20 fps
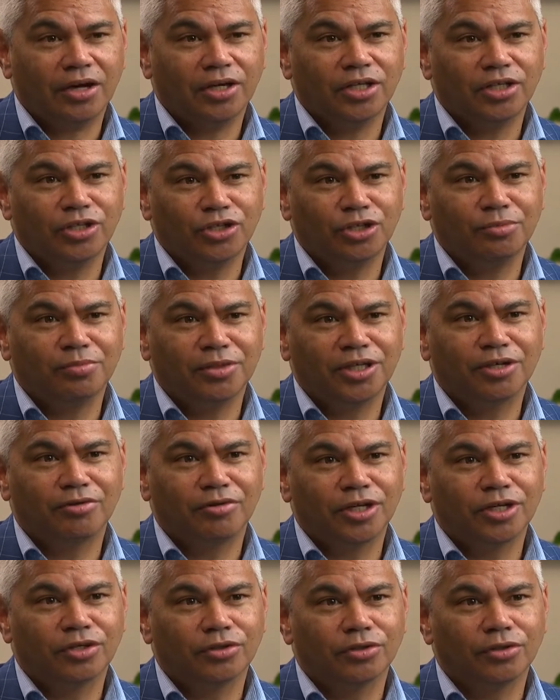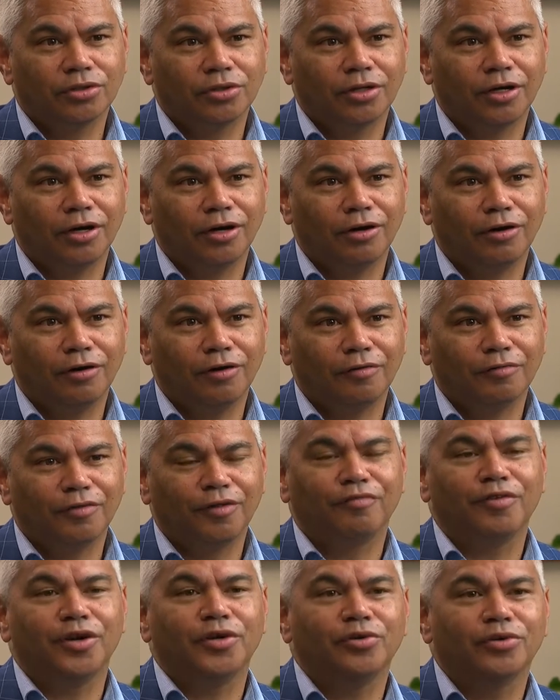can you be critical of
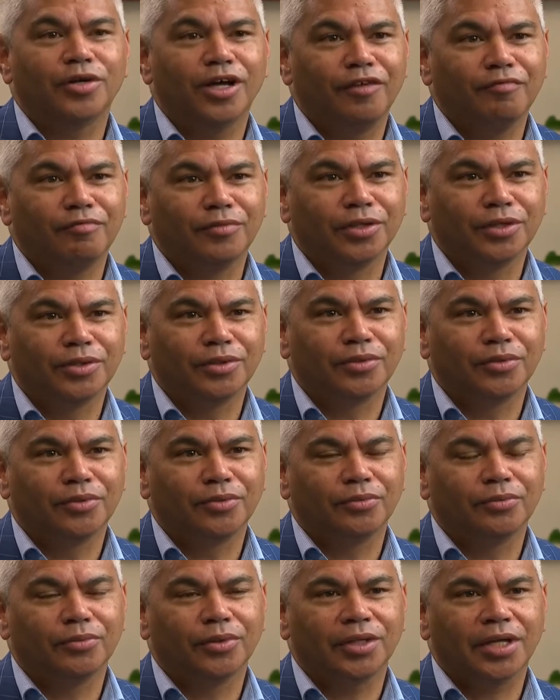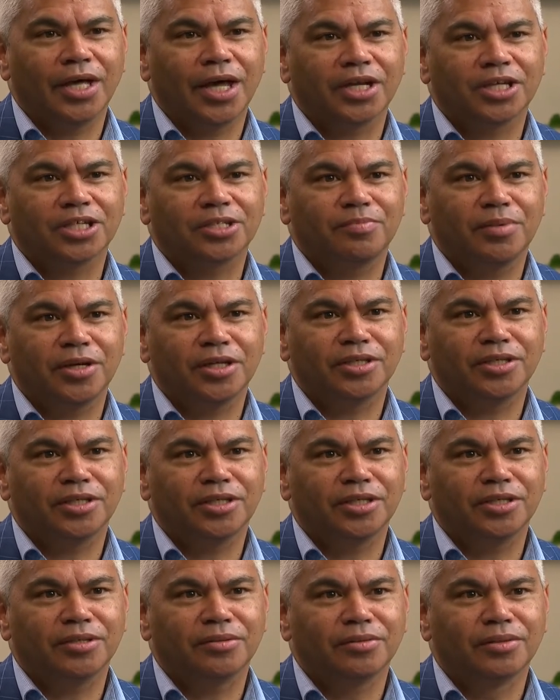the federal government without
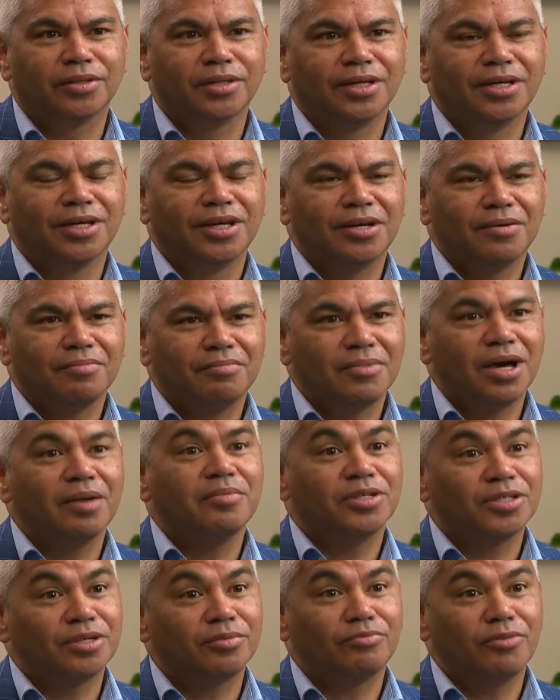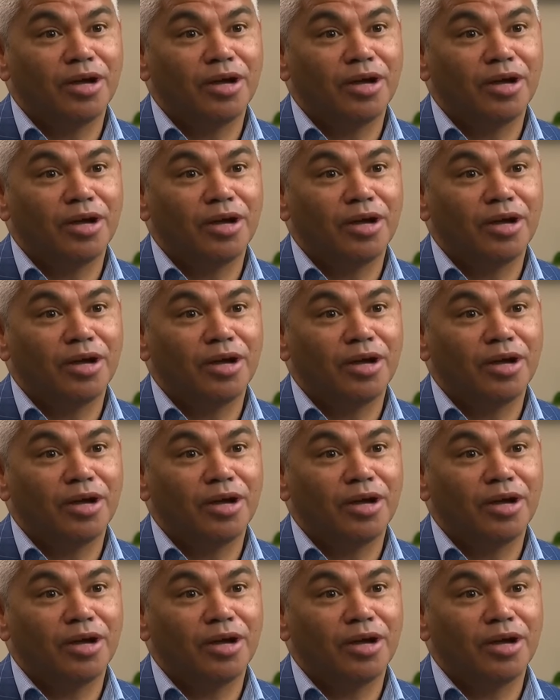expecting maybe some